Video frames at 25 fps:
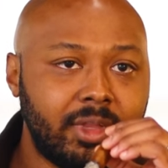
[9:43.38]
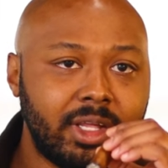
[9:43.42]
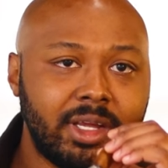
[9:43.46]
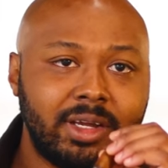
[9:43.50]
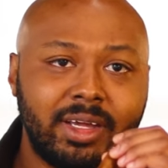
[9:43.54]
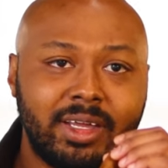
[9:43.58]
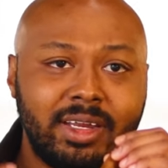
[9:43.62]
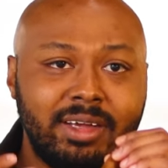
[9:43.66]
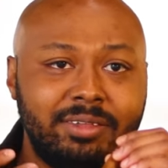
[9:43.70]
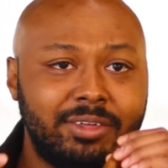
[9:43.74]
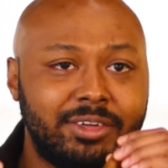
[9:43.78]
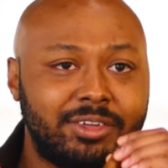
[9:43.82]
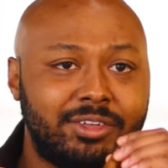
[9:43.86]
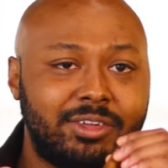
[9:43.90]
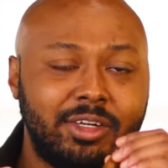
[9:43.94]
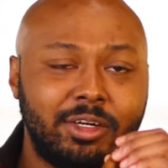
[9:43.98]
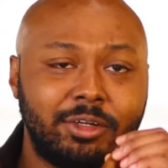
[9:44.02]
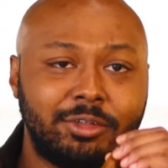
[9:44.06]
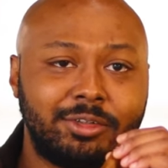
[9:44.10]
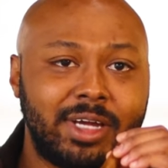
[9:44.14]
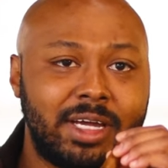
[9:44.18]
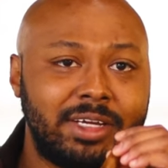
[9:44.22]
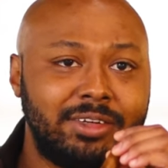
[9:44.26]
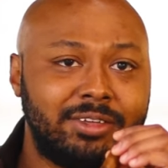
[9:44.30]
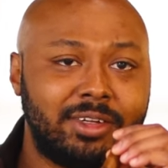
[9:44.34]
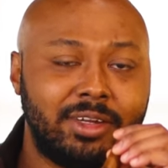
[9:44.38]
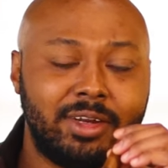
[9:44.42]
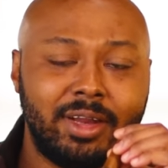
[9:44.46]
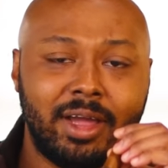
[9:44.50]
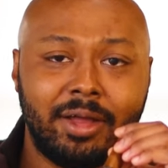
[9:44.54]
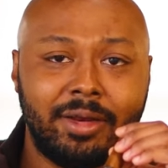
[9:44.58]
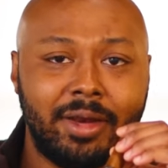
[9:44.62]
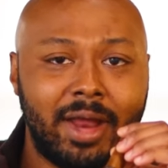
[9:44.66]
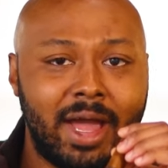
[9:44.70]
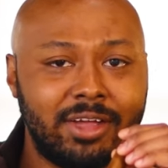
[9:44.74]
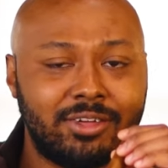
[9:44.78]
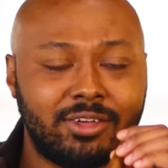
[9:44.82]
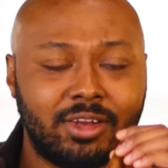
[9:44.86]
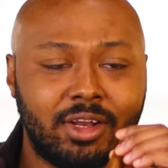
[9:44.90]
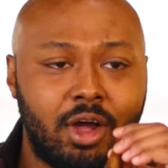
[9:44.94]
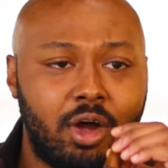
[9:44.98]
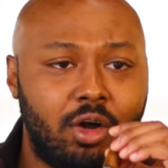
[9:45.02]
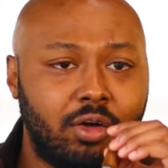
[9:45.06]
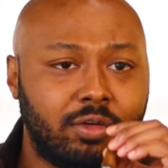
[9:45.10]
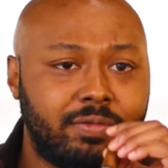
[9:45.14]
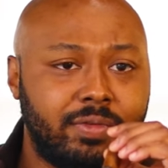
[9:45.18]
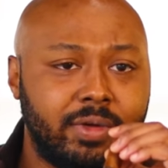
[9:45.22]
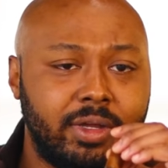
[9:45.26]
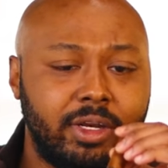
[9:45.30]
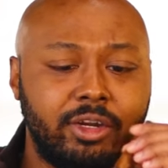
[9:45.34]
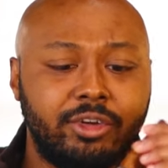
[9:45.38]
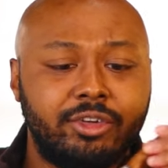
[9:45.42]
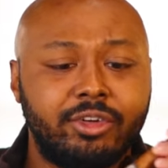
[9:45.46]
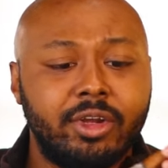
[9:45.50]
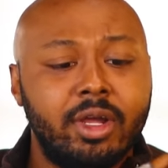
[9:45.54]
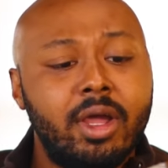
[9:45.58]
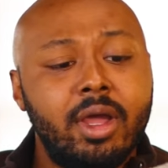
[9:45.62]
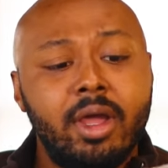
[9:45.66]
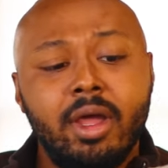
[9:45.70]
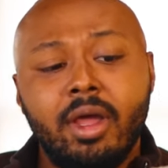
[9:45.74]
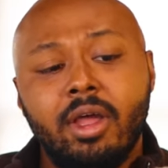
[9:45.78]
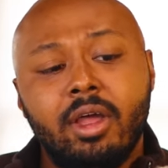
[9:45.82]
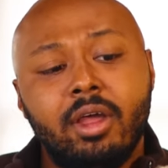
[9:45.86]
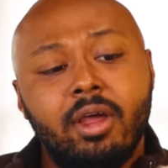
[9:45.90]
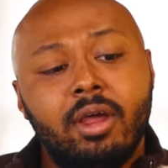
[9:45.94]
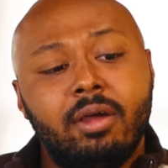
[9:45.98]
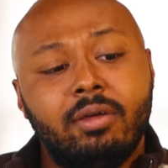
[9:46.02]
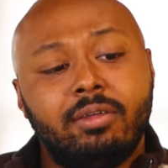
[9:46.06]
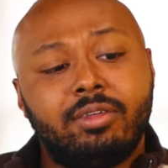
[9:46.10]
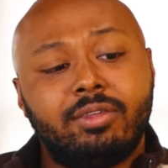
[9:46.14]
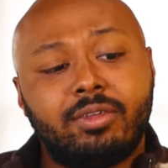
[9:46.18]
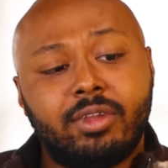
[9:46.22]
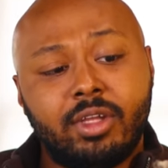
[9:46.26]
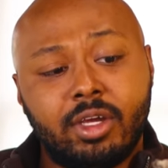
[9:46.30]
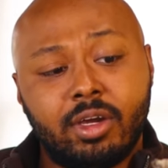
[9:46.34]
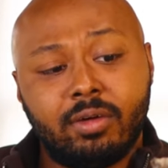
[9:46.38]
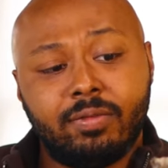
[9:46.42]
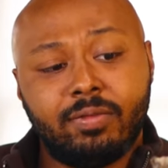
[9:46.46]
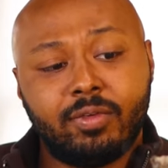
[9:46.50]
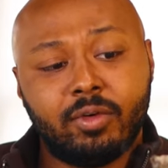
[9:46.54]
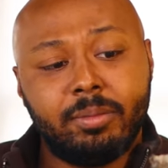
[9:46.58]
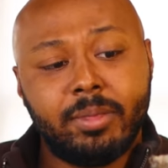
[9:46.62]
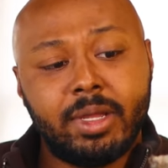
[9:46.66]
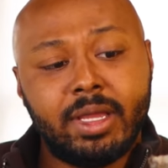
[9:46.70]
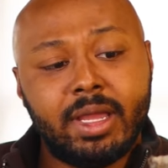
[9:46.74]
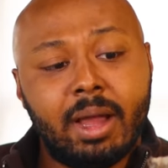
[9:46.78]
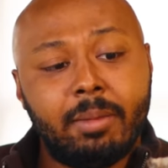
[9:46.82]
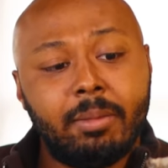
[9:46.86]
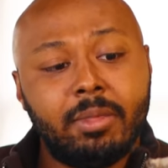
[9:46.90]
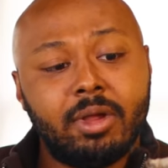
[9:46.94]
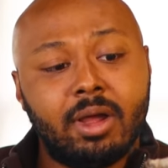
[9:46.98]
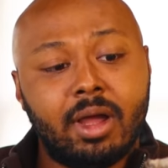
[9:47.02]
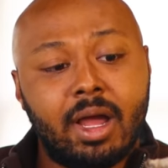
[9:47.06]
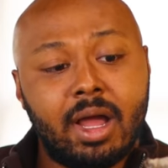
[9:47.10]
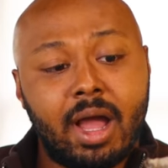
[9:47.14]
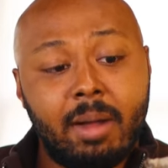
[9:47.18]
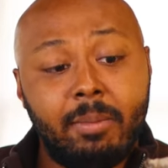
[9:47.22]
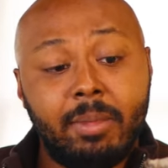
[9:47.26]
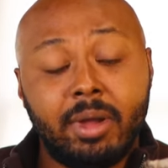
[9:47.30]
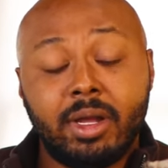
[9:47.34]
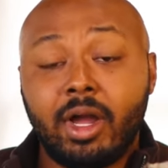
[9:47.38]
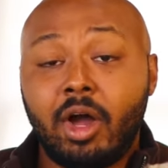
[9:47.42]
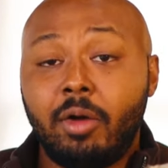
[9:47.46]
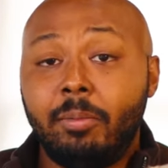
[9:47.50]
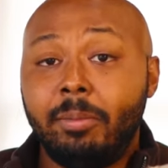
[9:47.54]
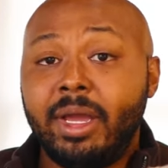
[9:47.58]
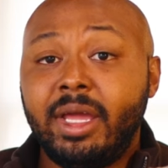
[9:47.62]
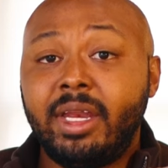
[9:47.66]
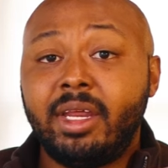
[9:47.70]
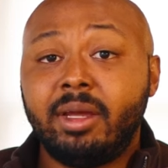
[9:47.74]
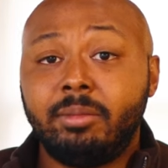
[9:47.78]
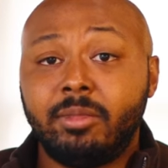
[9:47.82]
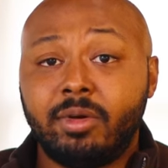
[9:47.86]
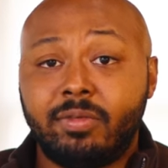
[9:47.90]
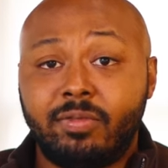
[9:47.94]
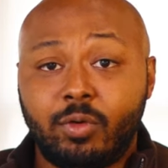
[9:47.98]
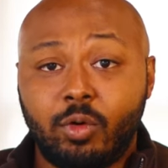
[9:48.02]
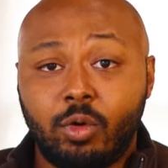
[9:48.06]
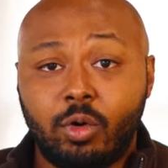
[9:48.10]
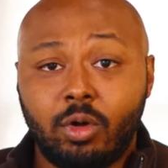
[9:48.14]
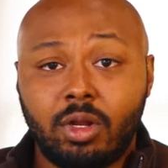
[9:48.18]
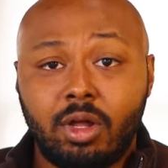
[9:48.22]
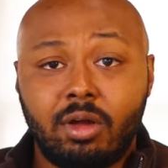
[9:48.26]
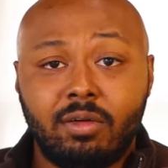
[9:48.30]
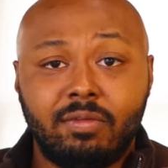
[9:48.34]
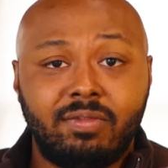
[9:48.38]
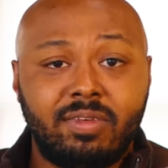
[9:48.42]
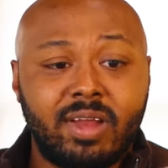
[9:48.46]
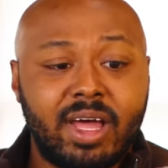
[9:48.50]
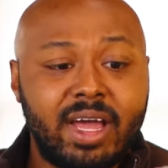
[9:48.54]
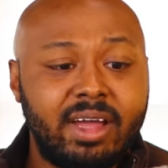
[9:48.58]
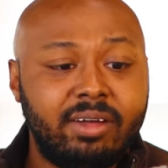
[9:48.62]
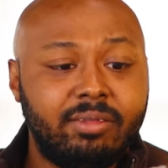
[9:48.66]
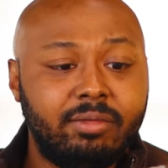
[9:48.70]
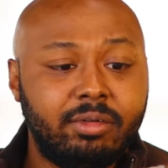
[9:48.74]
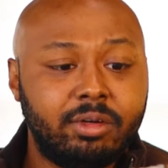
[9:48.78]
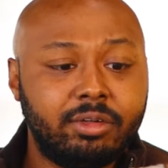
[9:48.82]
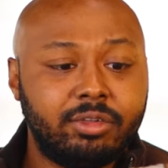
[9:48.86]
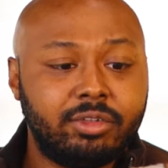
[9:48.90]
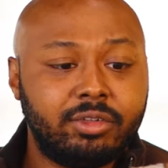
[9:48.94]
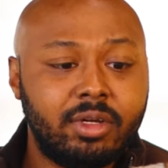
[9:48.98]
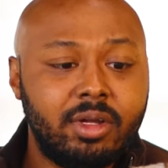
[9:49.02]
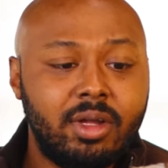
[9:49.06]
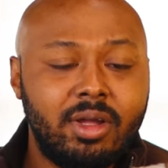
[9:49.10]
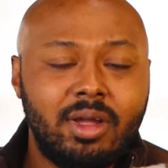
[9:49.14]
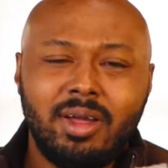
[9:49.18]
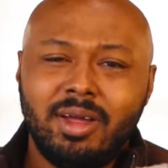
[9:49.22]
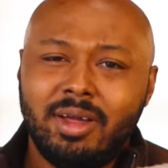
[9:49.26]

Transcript: Can even still taste it now. Nice long finish. Still for me, I'm gonna go medium to full on flavors.